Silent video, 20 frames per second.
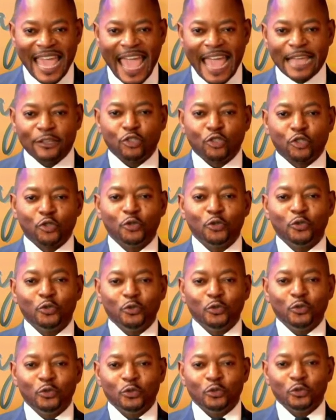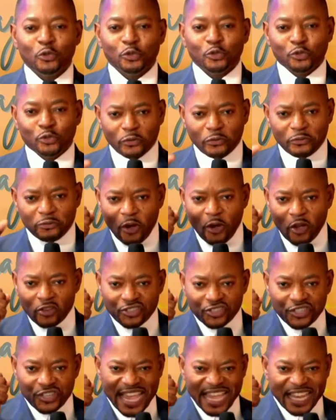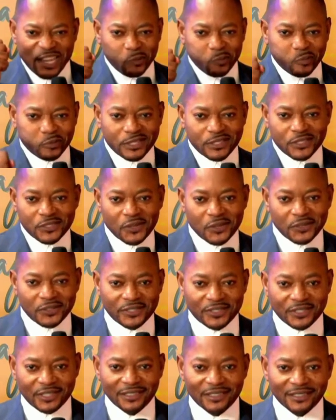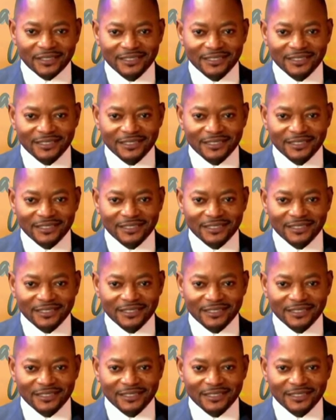un jour de force et de puissance.